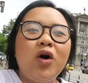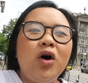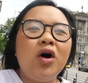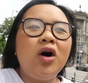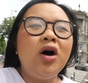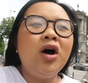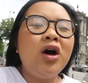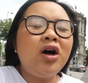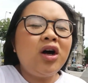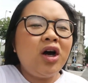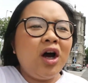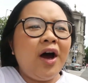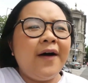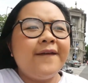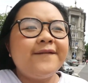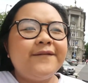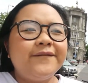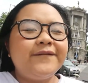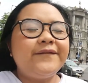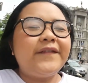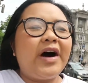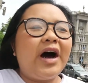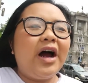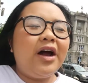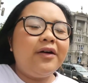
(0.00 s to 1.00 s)

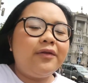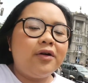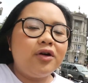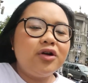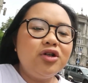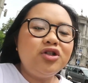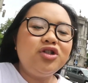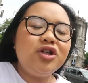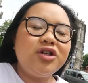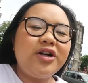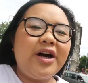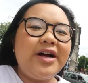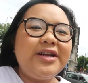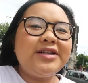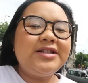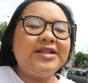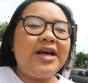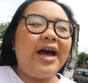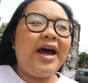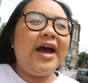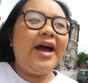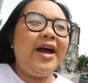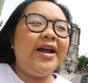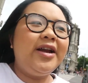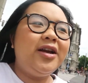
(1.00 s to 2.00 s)

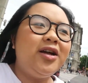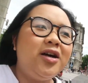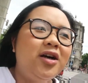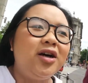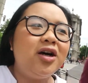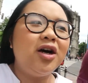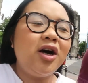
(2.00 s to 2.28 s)
510